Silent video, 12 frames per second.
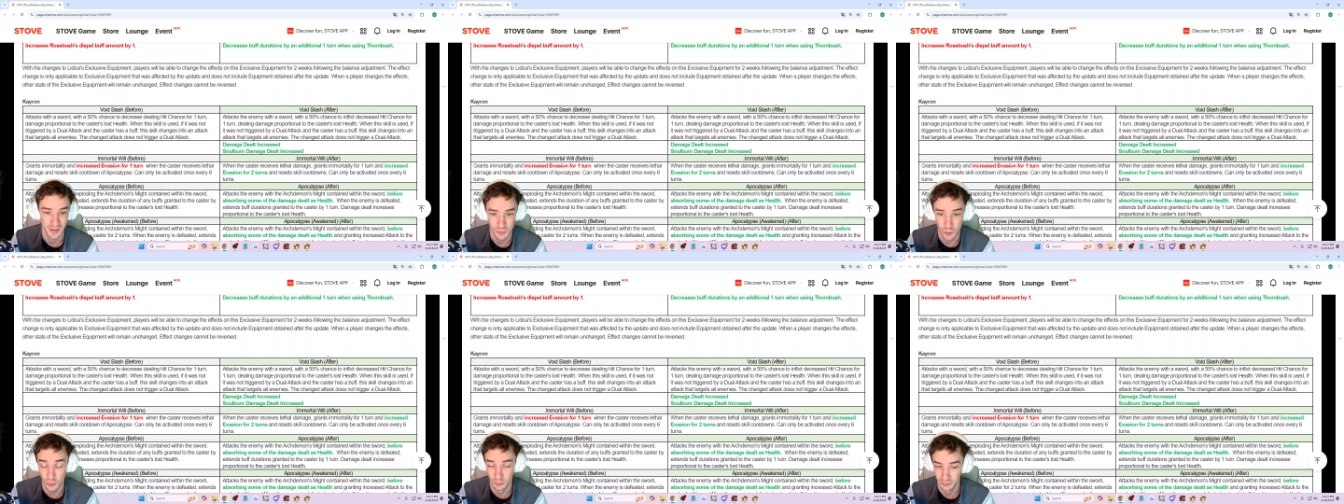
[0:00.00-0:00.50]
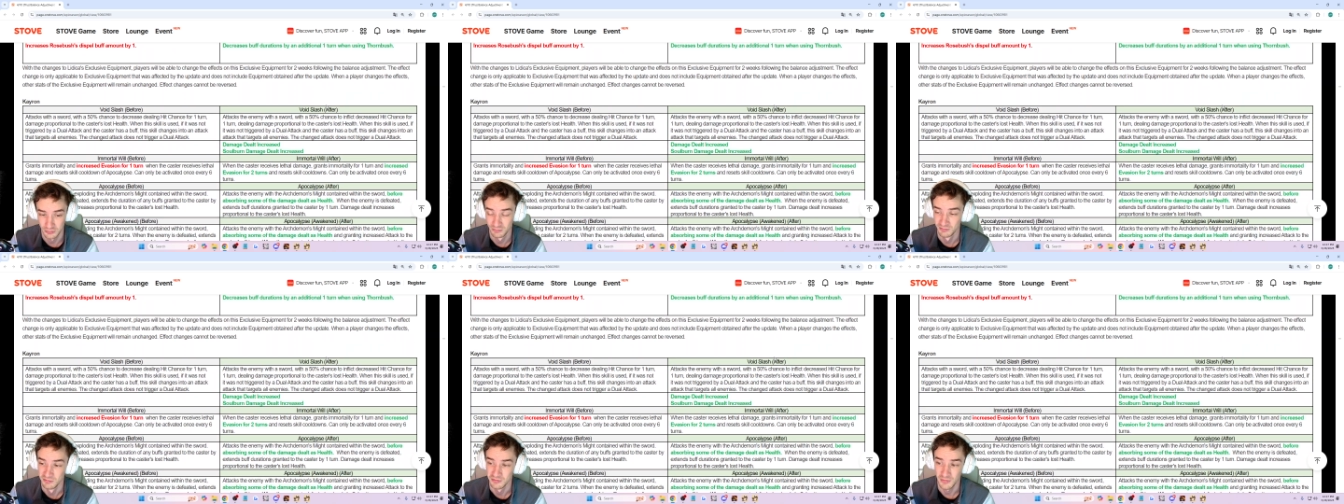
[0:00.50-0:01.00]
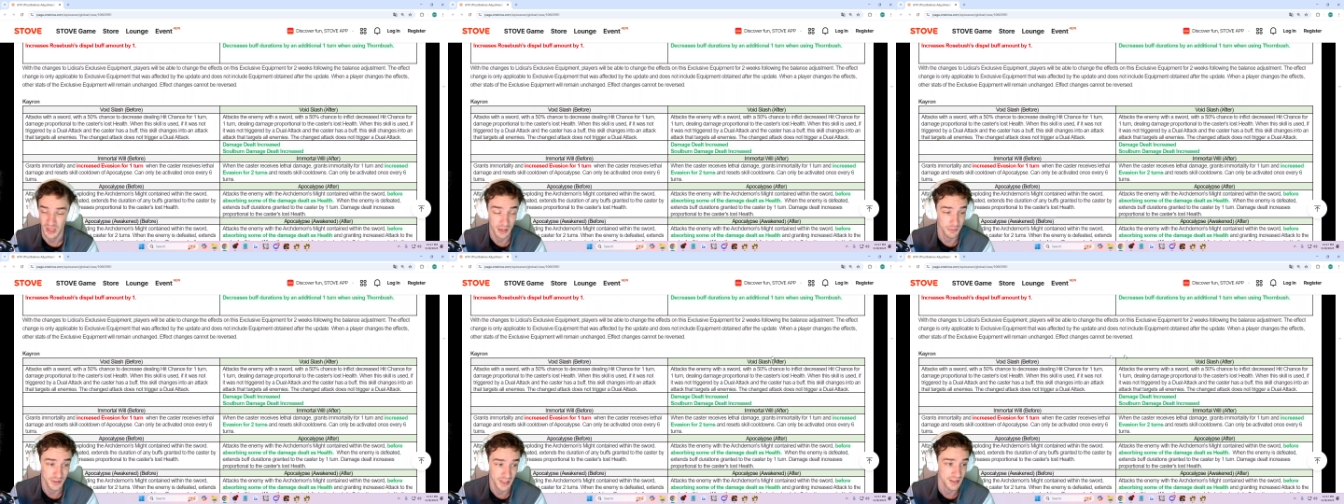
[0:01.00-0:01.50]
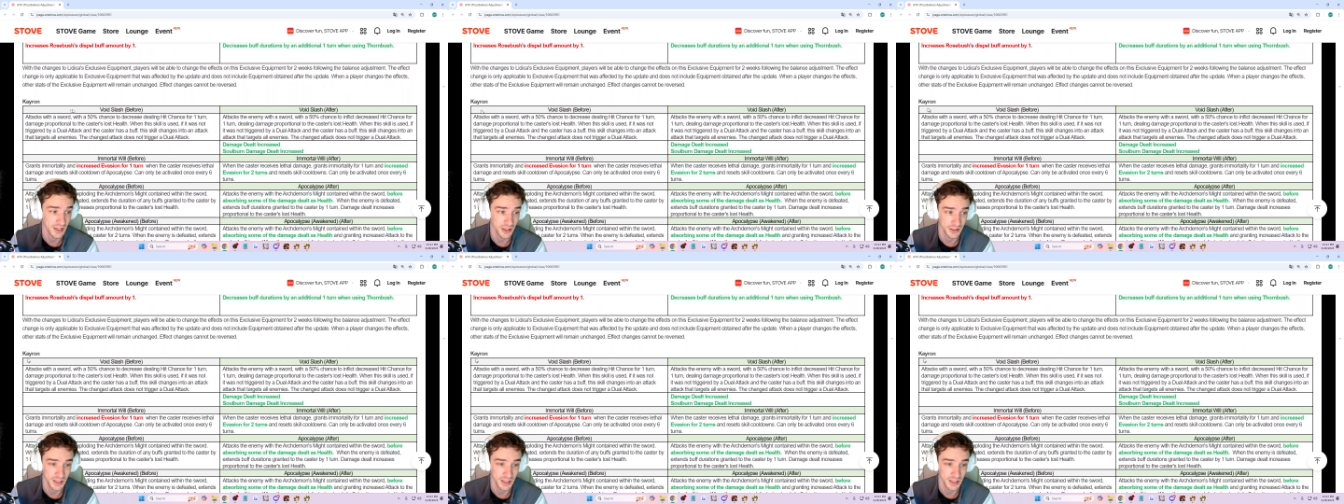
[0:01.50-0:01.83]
Cool. I will take that all day.